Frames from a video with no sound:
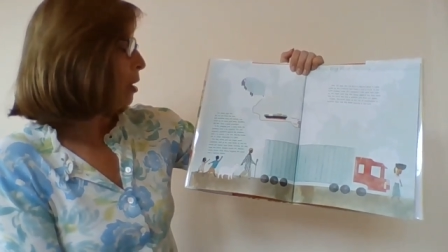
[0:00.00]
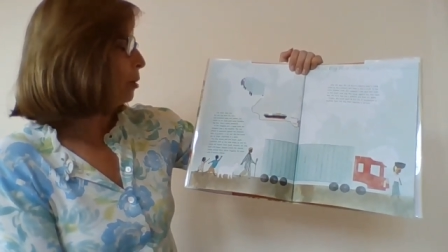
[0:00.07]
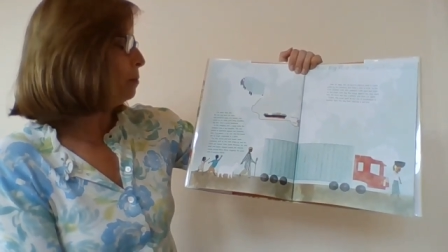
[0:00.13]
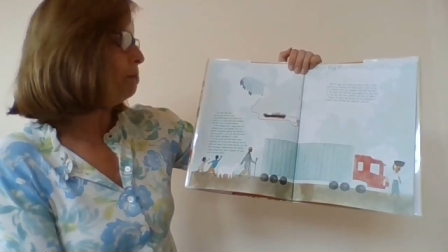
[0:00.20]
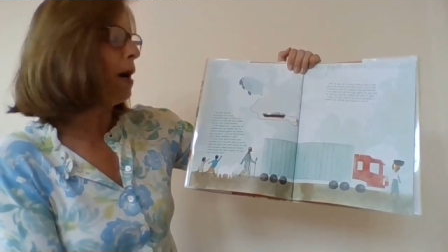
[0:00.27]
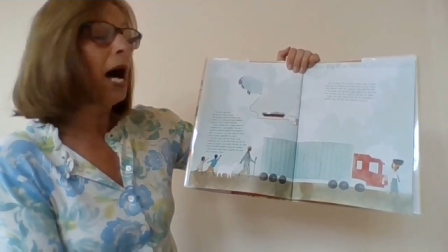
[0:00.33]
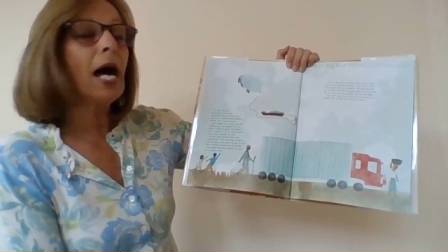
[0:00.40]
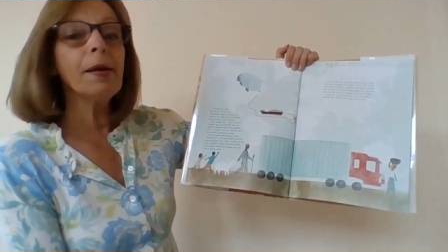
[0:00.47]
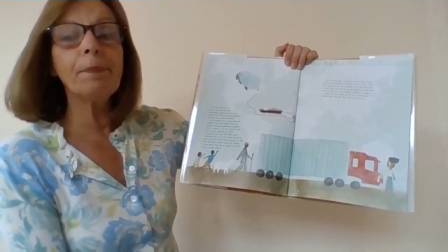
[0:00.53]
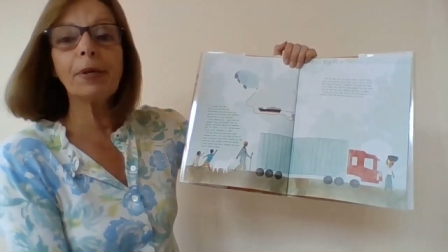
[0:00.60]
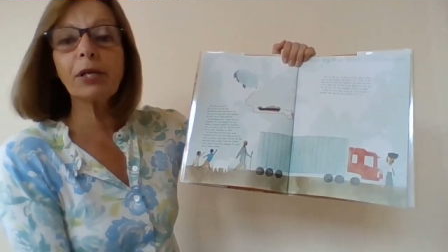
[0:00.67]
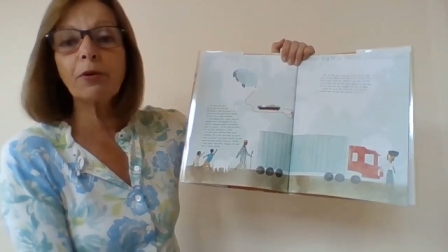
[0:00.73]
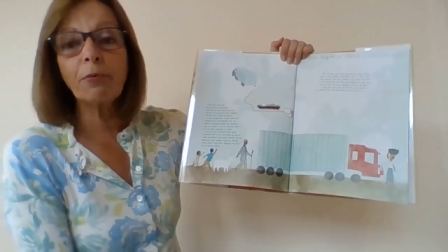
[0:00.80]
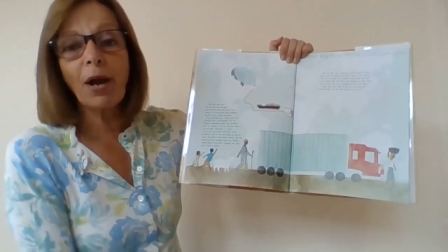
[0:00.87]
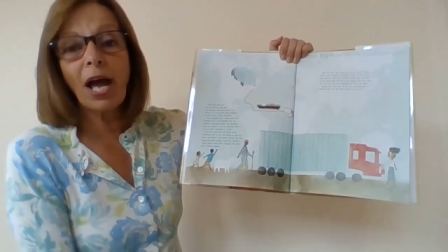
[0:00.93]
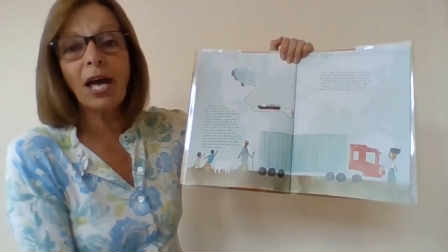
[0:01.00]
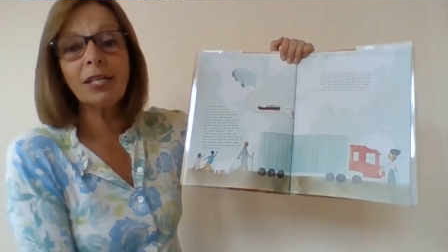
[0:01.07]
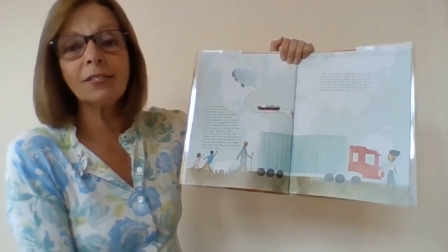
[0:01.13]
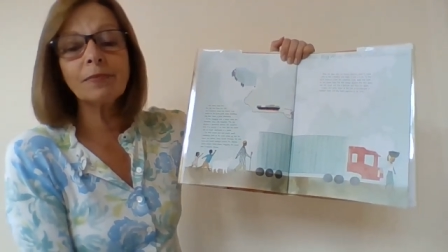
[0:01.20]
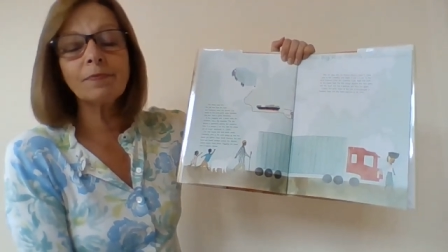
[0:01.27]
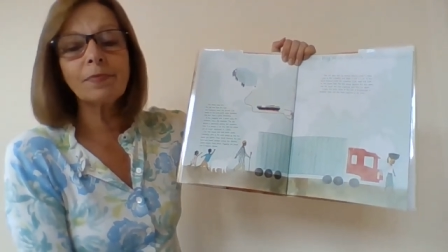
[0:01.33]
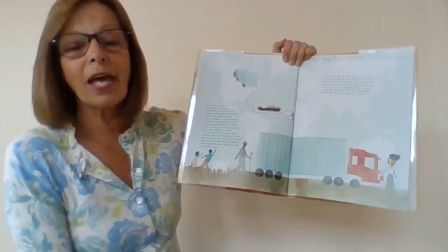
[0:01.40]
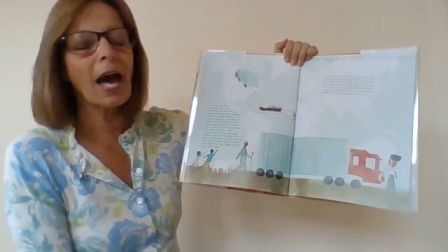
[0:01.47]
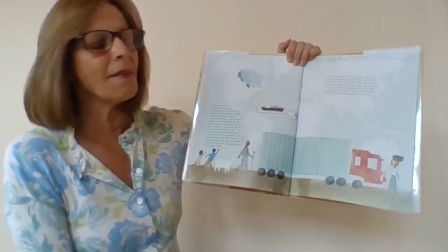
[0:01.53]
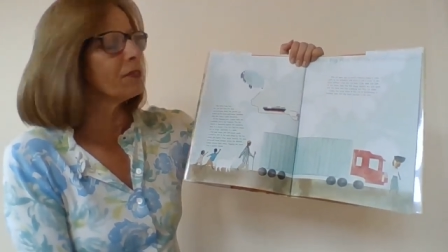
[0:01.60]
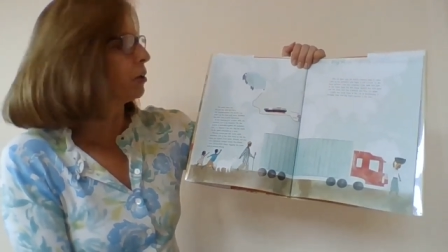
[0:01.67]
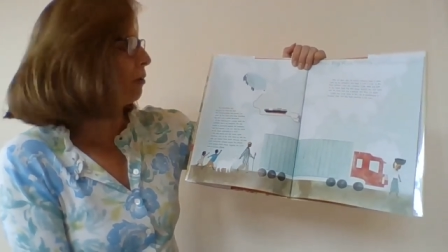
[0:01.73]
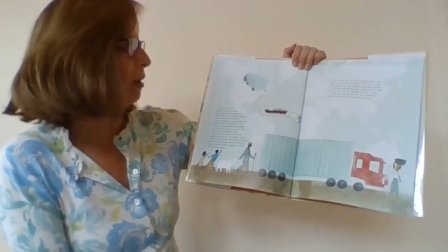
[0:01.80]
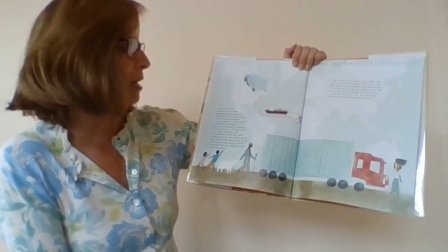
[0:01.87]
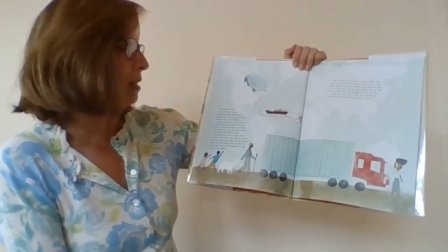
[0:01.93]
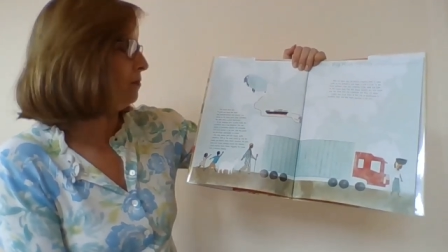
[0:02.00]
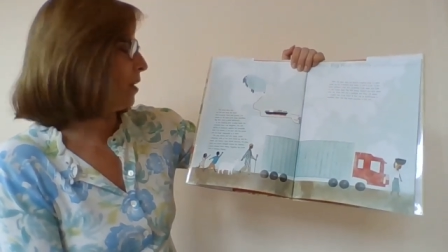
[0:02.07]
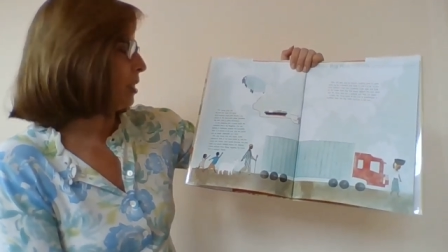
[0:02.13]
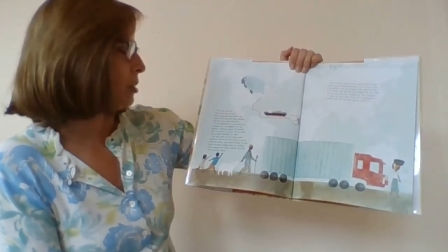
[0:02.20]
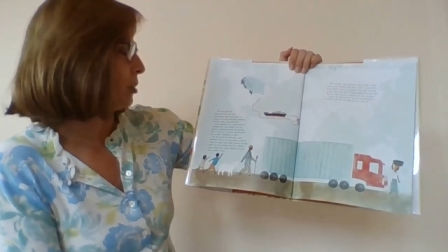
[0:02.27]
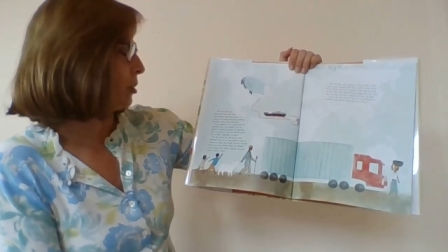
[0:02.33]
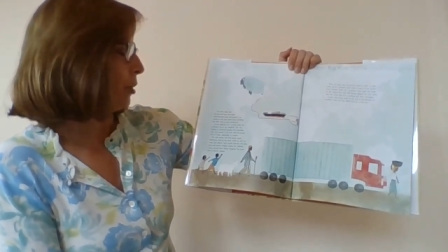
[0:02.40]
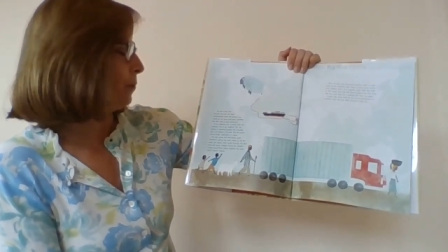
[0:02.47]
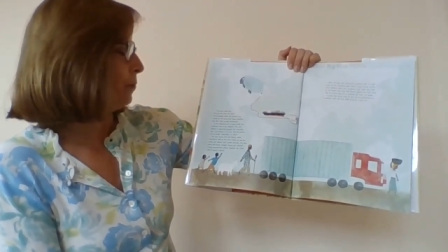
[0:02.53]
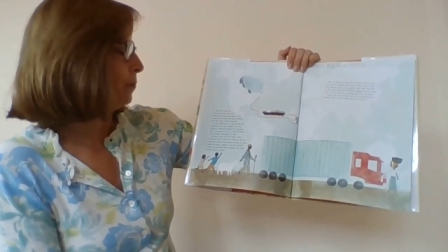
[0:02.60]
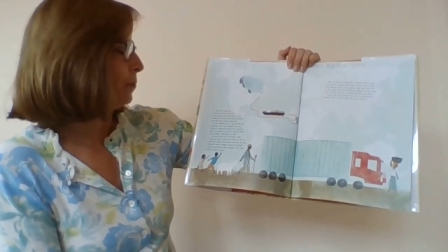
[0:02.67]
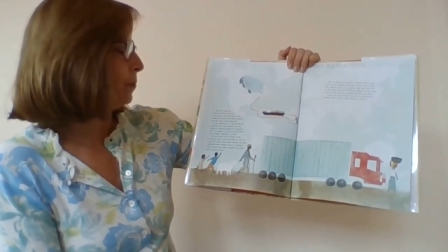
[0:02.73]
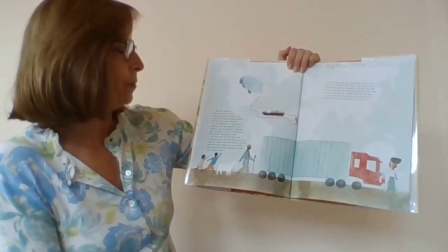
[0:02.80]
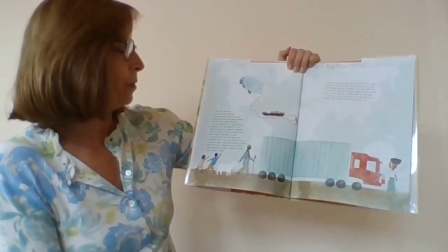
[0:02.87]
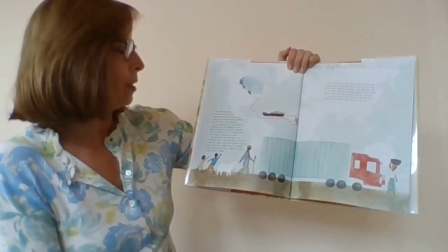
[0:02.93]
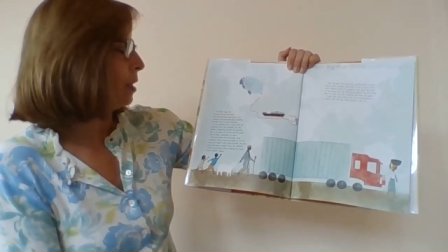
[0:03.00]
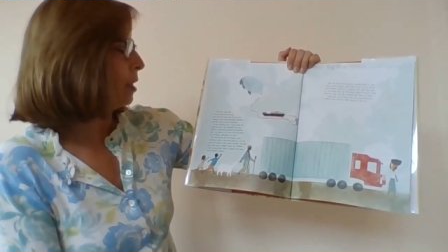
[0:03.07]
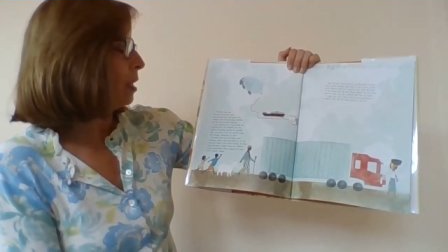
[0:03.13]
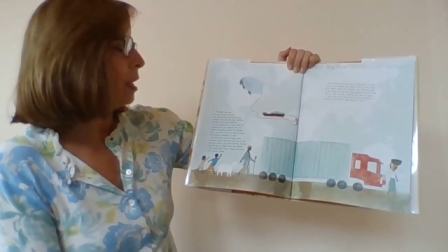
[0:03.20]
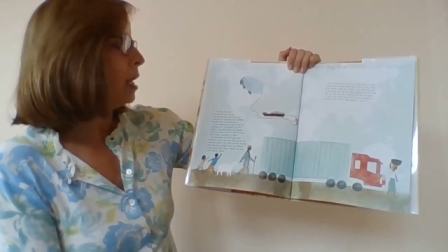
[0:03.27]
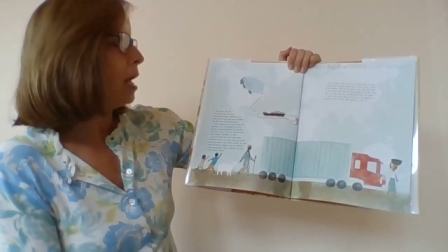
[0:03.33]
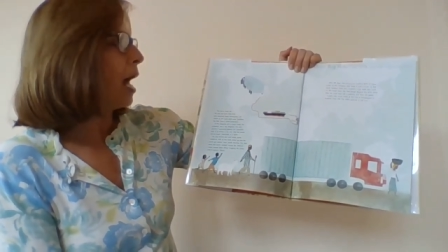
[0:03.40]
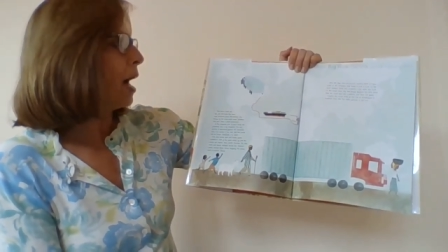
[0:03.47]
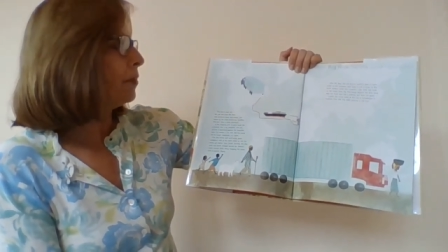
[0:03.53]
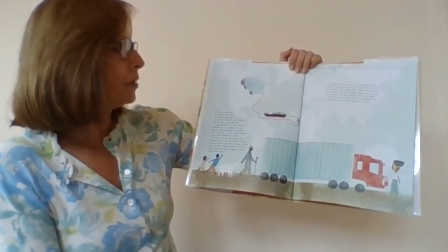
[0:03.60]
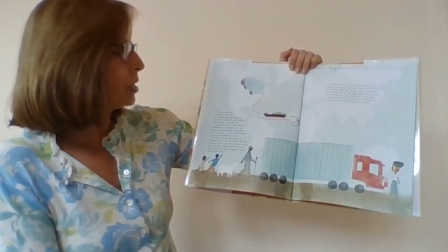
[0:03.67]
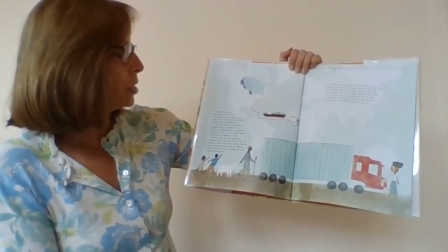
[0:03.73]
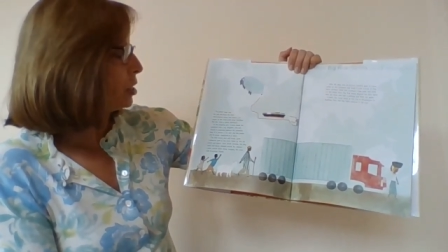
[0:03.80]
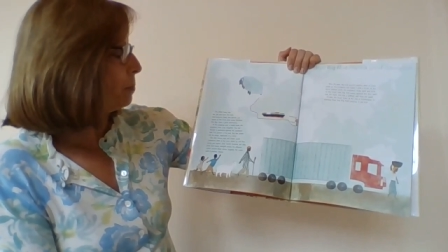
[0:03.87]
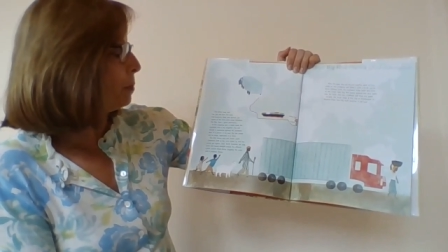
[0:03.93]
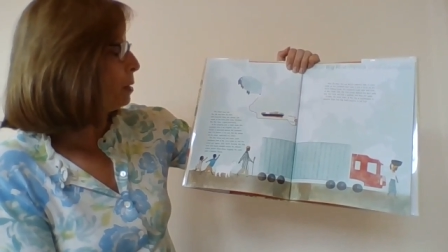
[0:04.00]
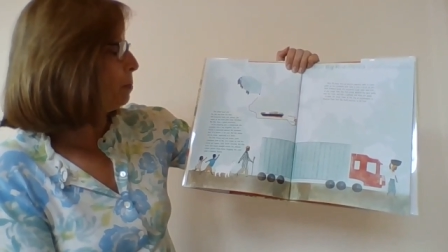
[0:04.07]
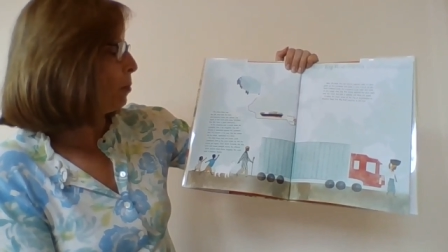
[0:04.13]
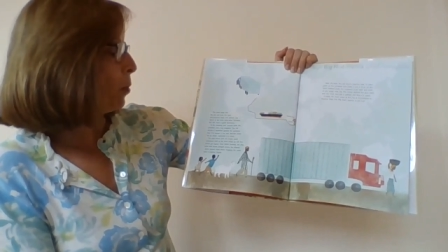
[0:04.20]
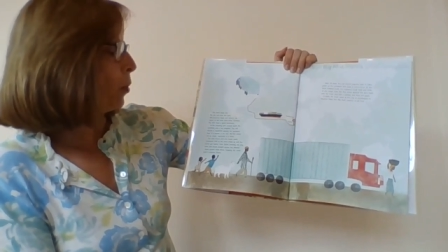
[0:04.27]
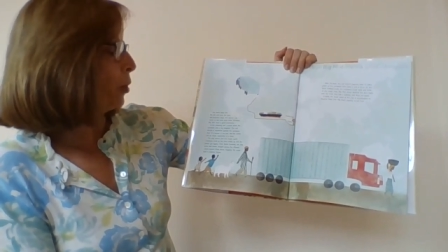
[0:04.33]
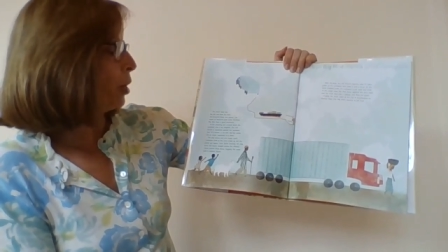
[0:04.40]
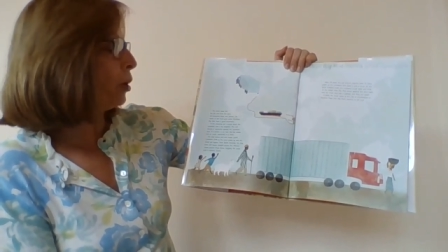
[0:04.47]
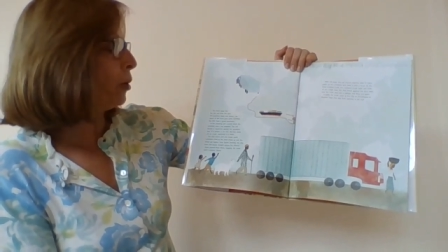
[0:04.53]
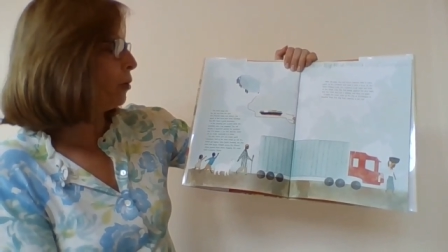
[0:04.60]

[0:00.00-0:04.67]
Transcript: Goodbye, Big Red. Have a great adventure. At the shipping port, a